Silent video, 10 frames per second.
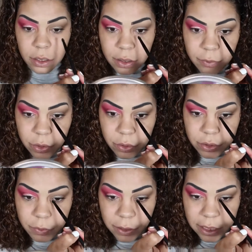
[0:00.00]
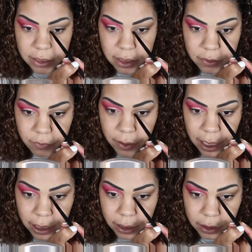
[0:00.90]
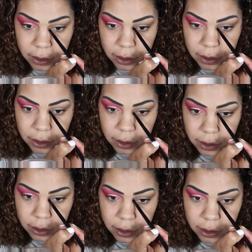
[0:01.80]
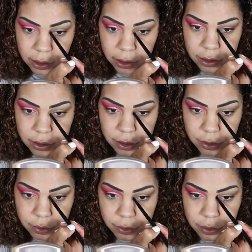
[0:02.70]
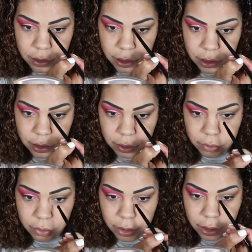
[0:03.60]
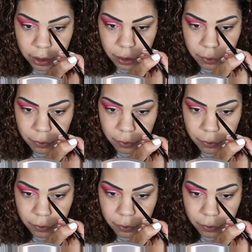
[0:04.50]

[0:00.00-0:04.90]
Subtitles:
I'm going to place this right into the inner corner.